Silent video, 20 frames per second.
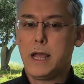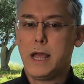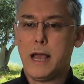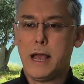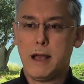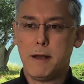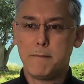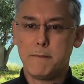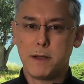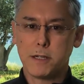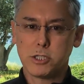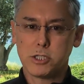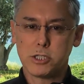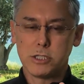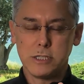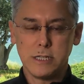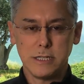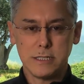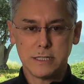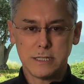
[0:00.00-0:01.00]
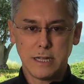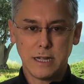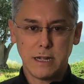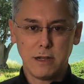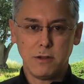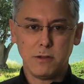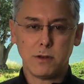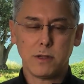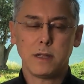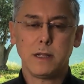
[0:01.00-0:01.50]
how much
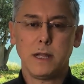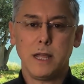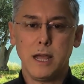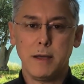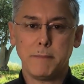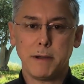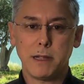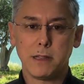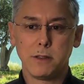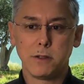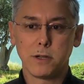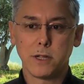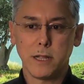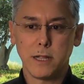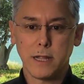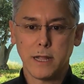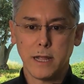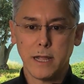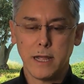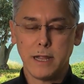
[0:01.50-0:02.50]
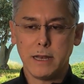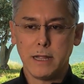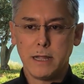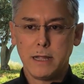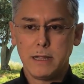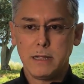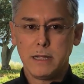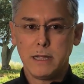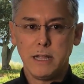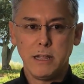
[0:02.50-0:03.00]
discount am I looking at
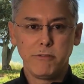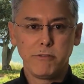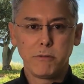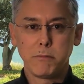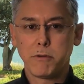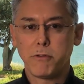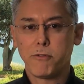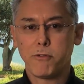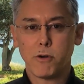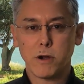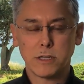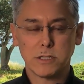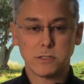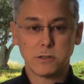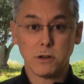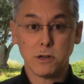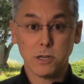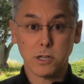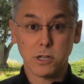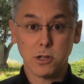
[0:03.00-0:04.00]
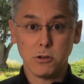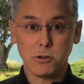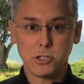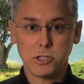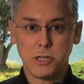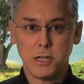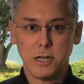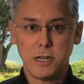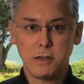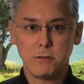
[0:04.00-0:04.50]
even before I start
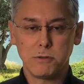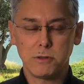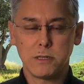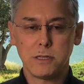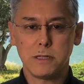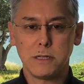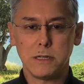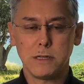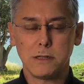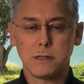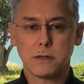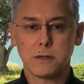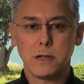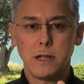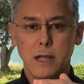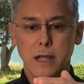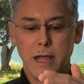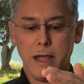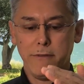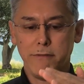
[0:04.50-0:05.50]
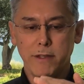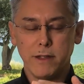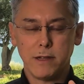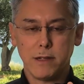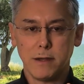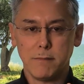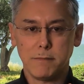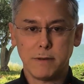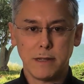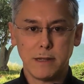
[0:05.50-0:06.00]
negotiating with the dealer. Have they
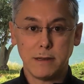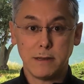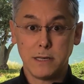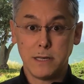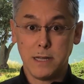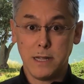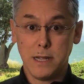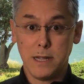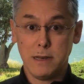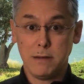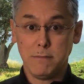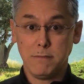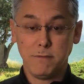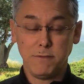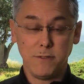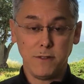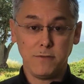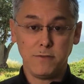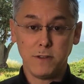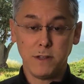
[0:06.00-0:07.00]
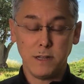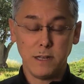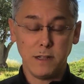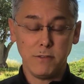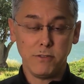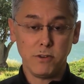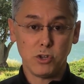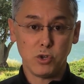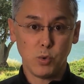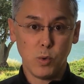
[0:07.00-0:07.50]
come down 10, 15,
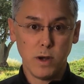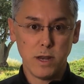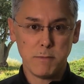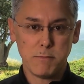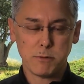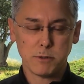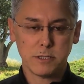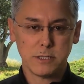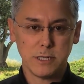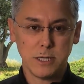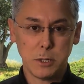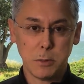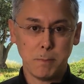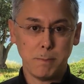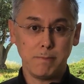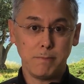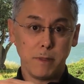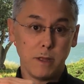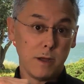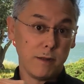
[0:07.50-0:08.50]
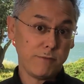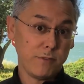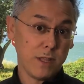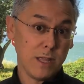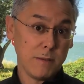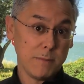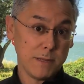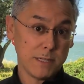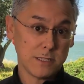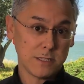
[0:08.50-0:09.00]
even 20% off the
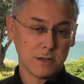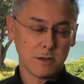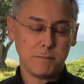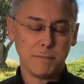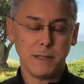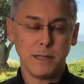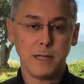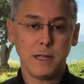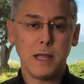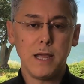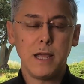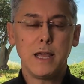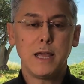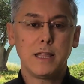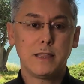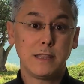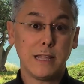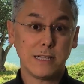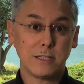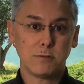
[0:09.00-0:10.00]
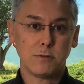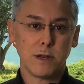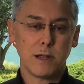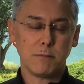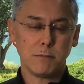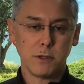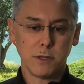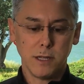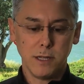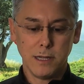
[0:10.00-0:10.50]
MSRP? That's what
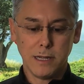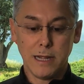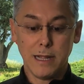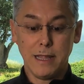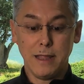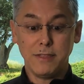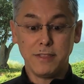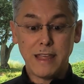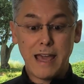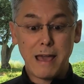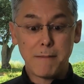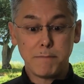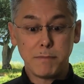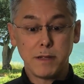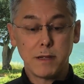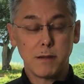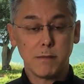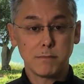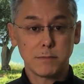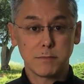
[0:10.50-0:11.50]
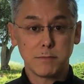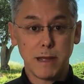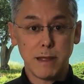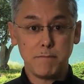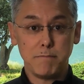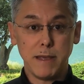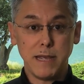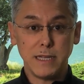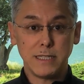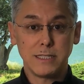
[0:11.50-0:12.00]
I'm looking at. And that becomes my
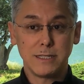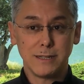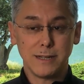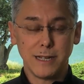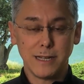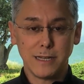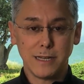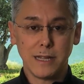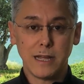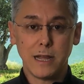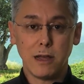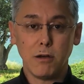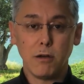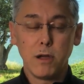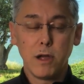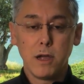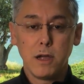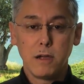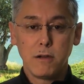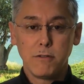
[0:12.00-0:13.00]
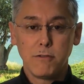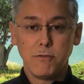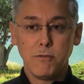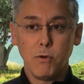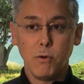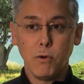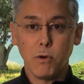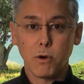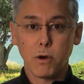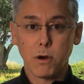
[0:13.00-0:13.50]
baseline now
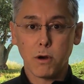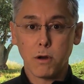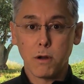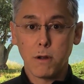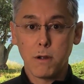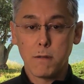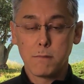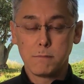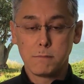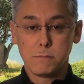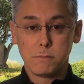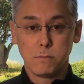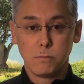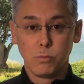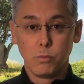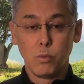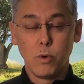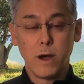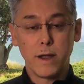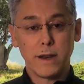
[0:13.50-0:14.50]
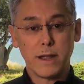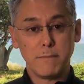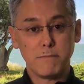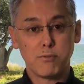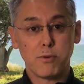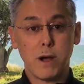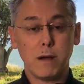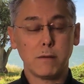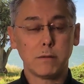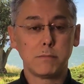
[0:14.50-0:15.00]
for what I'm
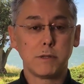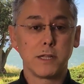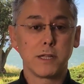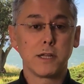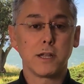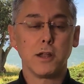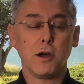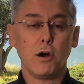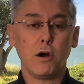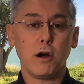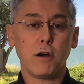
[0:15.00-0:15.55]
probably going to